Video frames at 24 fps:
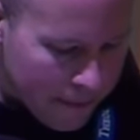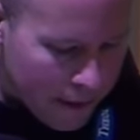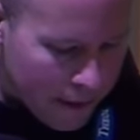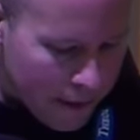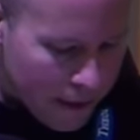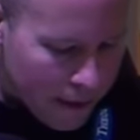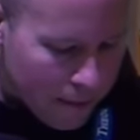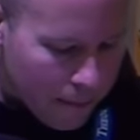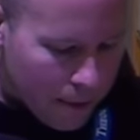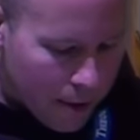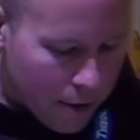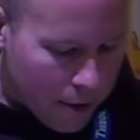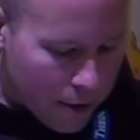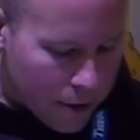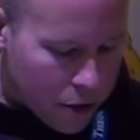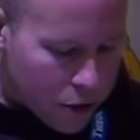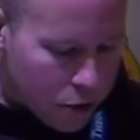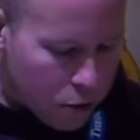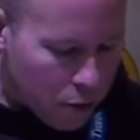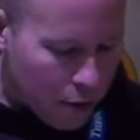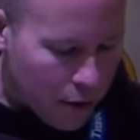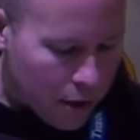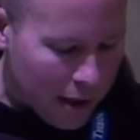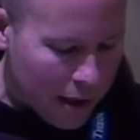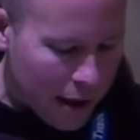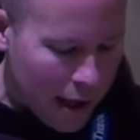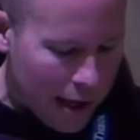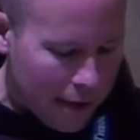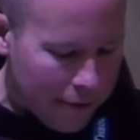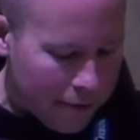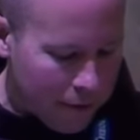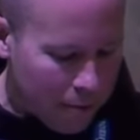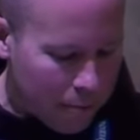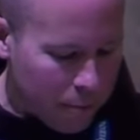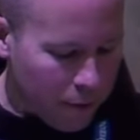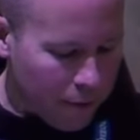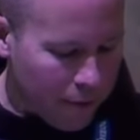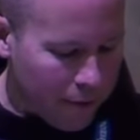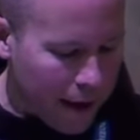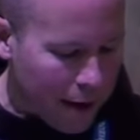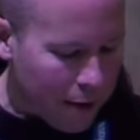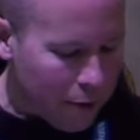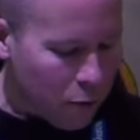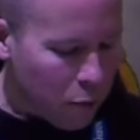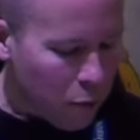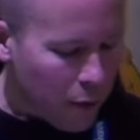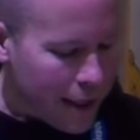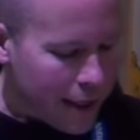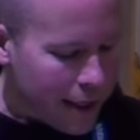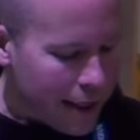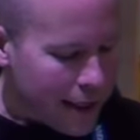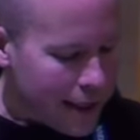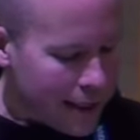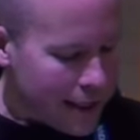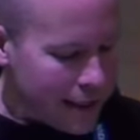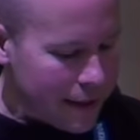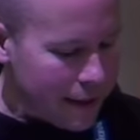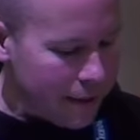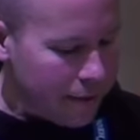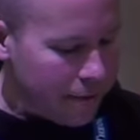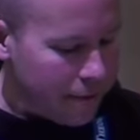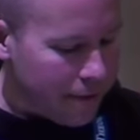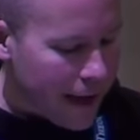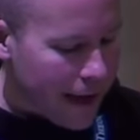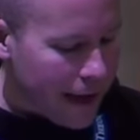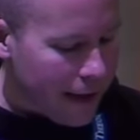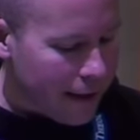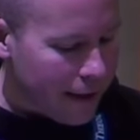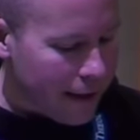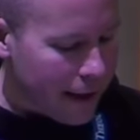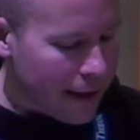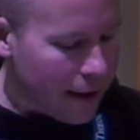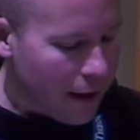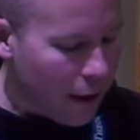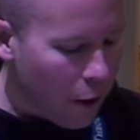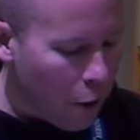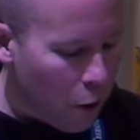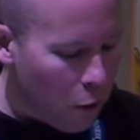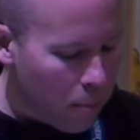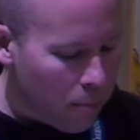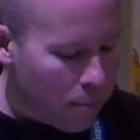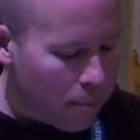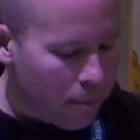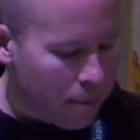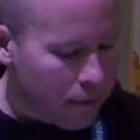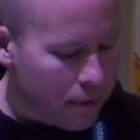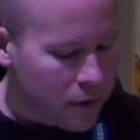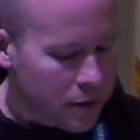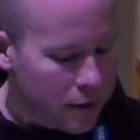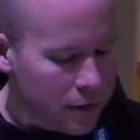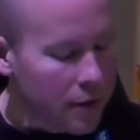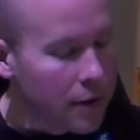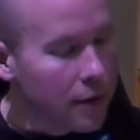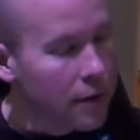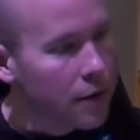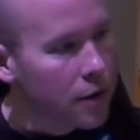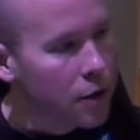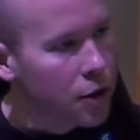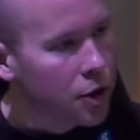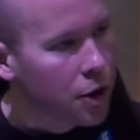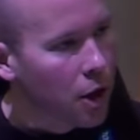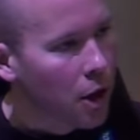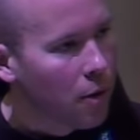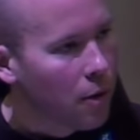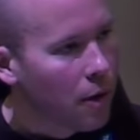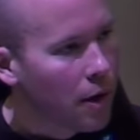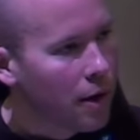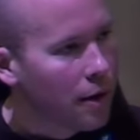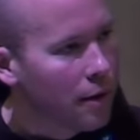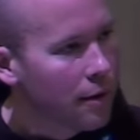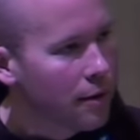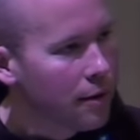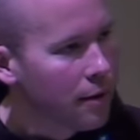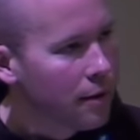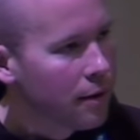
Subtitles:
But her short life and profound witness to faith and hope during the Shoah,